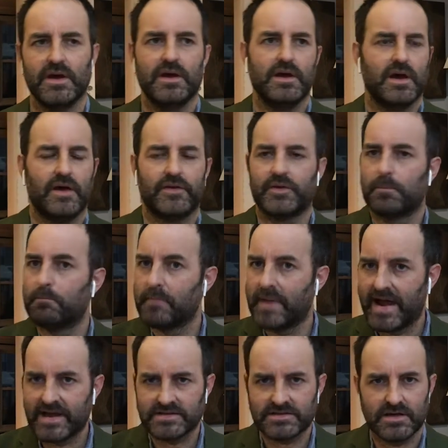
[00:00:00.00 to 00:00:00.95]
either
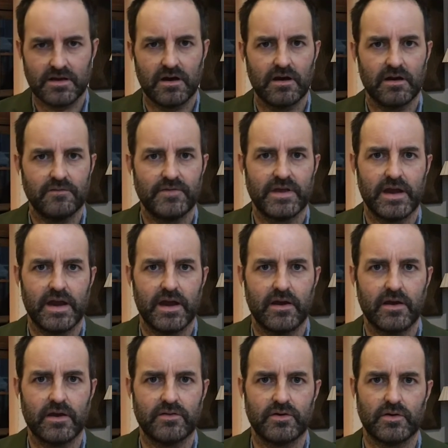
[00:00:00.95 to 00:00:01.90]
masking off the area
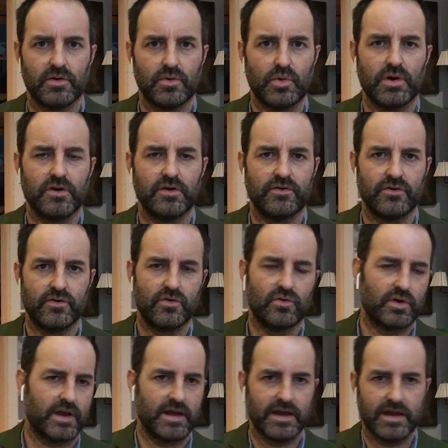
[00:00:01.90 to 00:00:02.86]
that you were going to do or
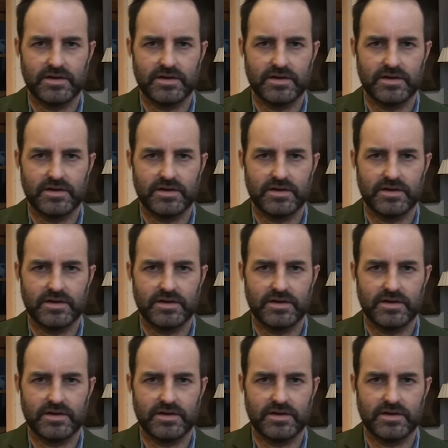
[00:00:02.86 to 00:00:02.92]
getting out